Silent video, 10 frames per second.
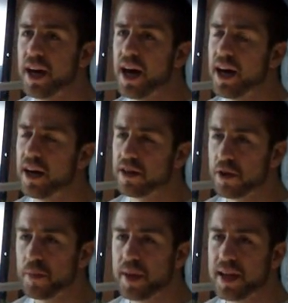a
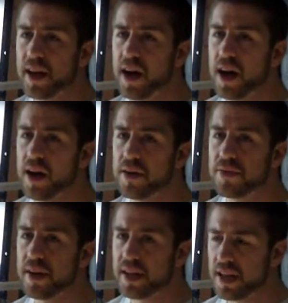little bit
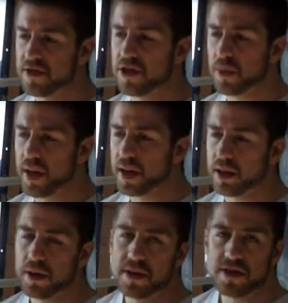of an easier way to
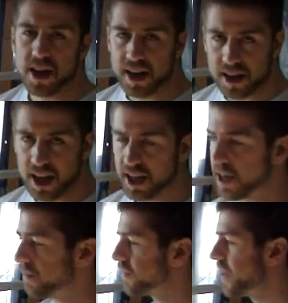load this kind of thing up.